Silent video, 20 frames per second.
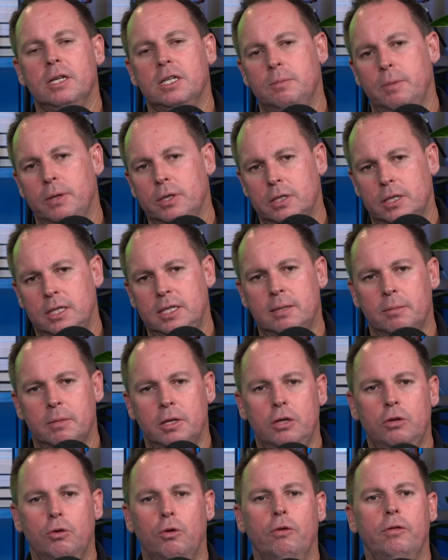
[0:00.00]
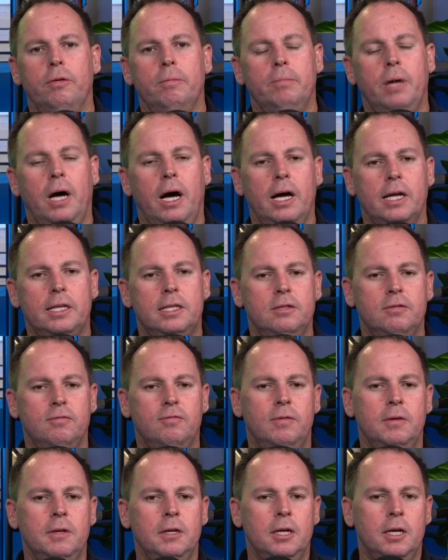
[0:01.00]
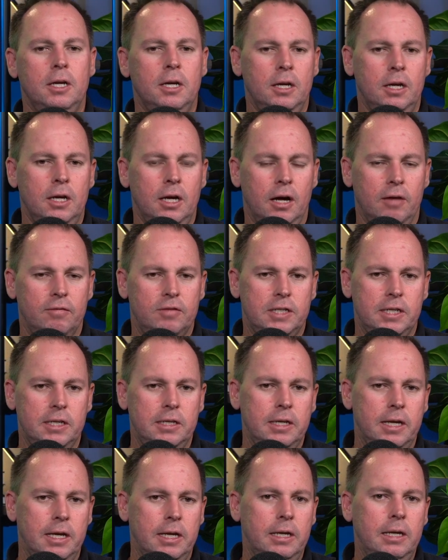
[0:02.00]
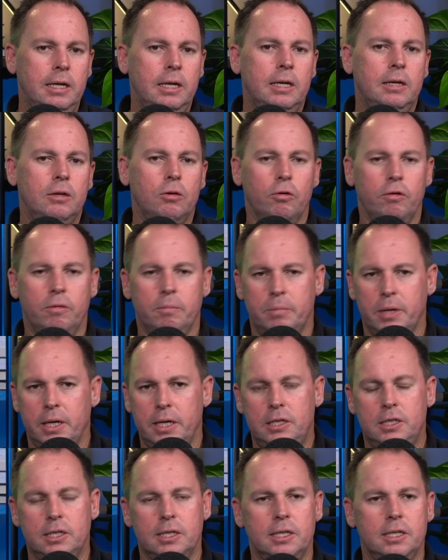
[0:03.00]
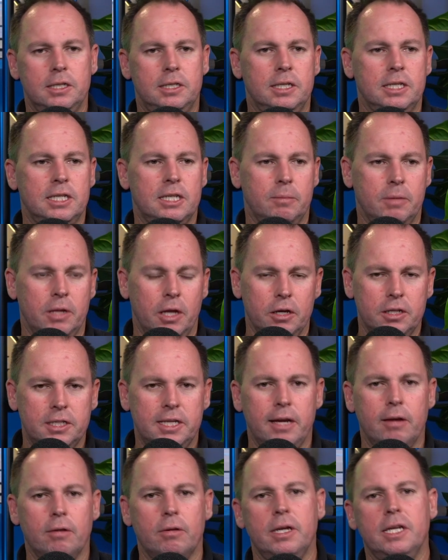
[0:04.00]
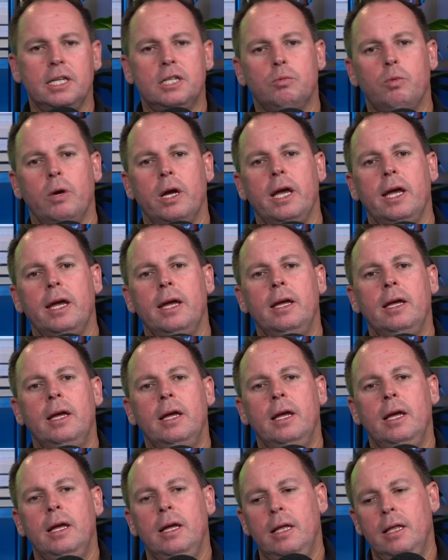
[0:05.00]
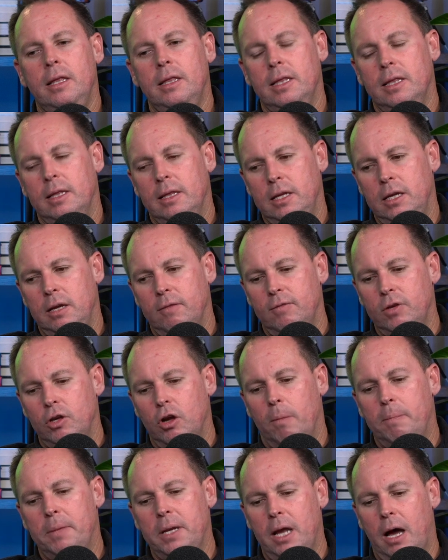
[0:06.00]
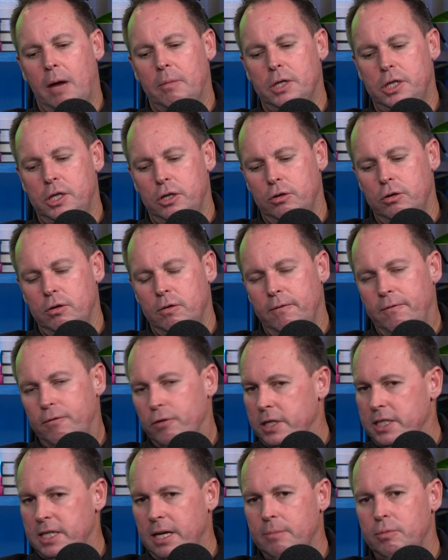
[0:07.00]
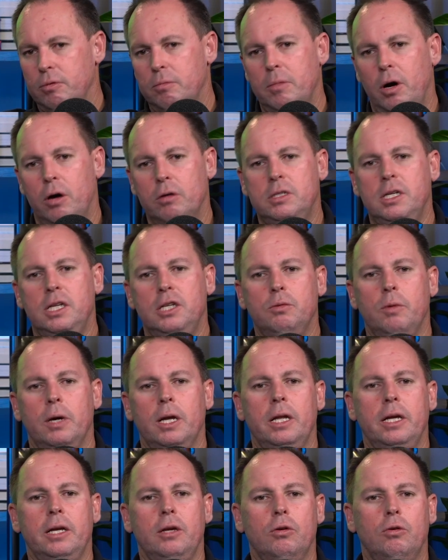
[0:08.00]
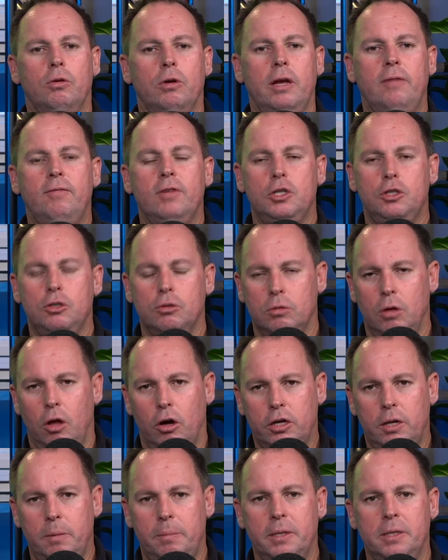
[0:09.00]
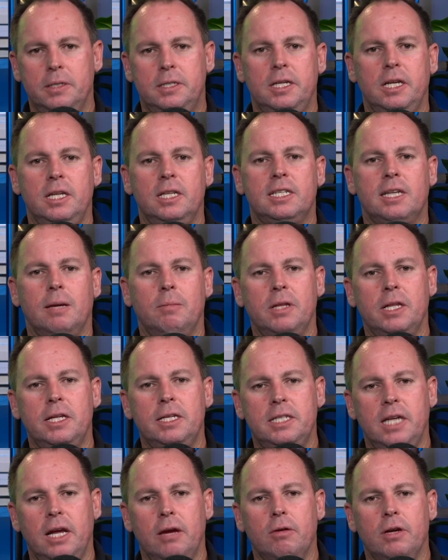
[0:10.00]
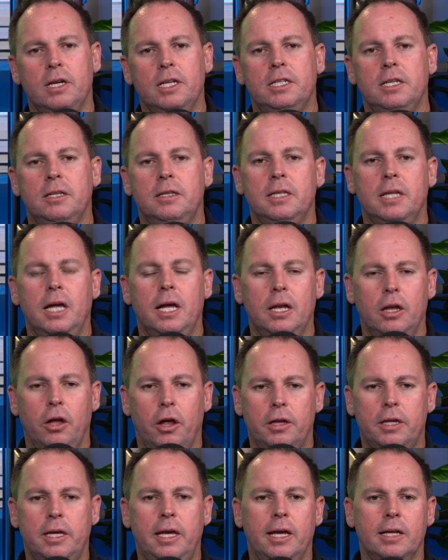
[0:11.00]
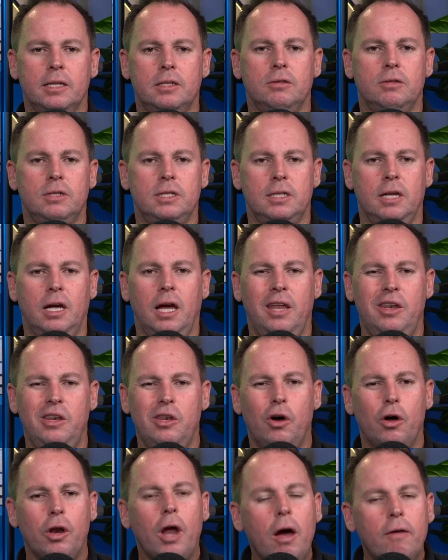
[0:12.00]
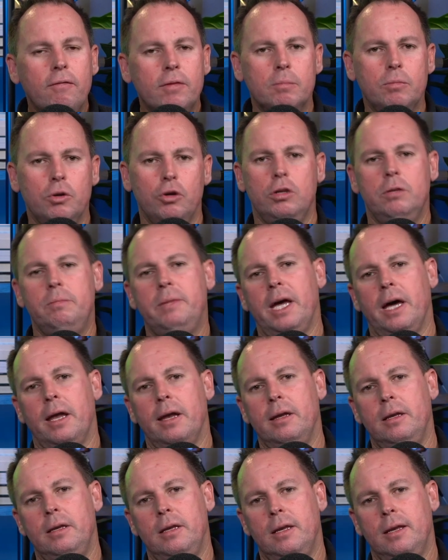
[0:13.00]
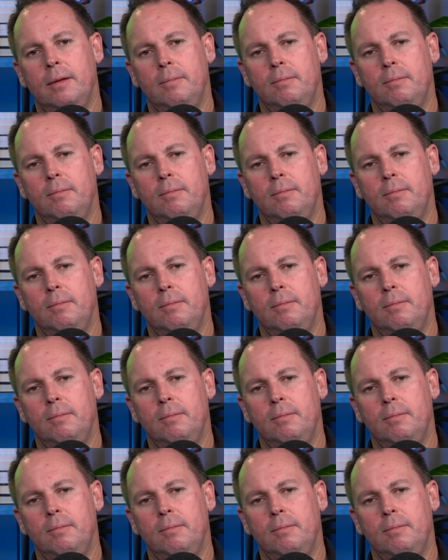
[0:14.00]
but especially some of the northern parts of Sydney, Northern Beaches and some of those areas where you've not been able to do, for example, multi-dwelling or even dual occupancy in some of these areas. And a lot of councils are not over the moon about it.